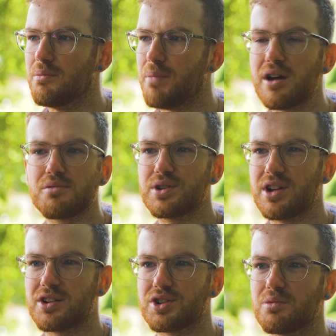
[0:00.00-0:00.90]

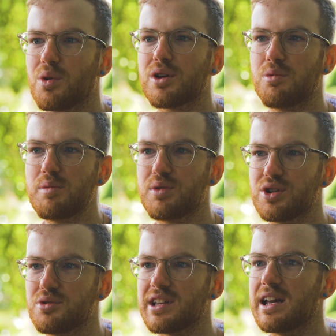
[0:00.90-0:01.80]
bioproduction. What can we
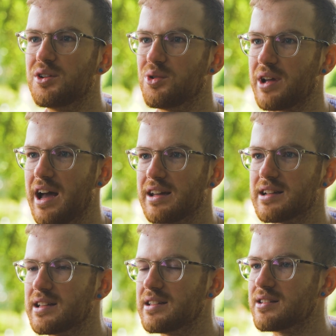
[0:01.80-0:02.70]
produce in organic
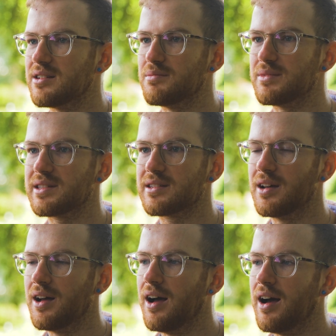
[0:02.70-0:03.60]
systems?
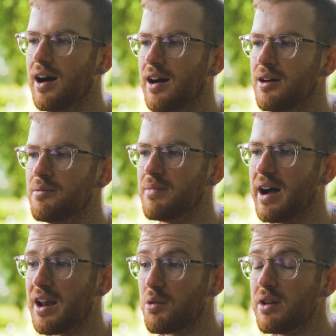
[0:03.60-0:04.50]
And
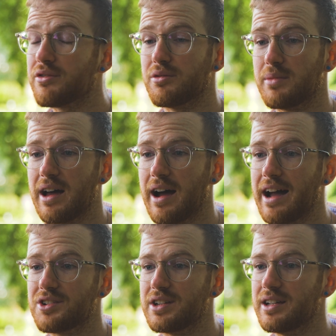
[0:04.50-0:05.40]
I went from there.
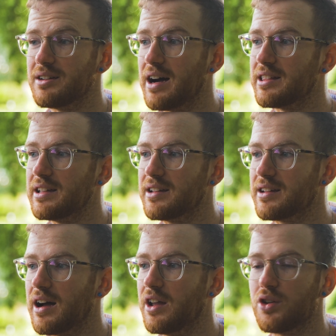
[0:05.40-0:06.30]
I
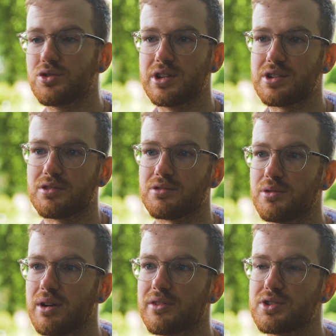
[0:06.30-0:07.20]
think a non-traditional
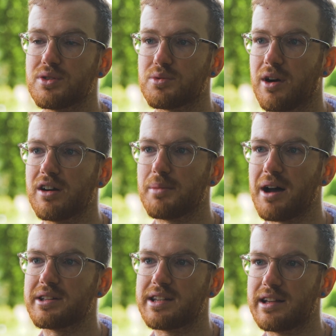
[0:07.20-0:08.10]
route a lot of students worry
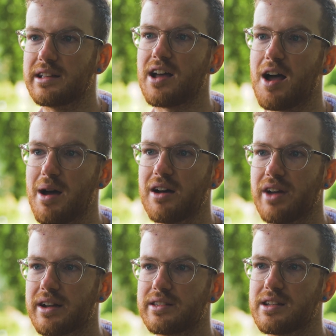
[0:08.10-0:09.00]
about is taking time out
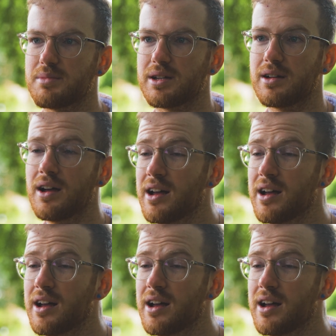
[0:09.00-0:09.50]
of academia.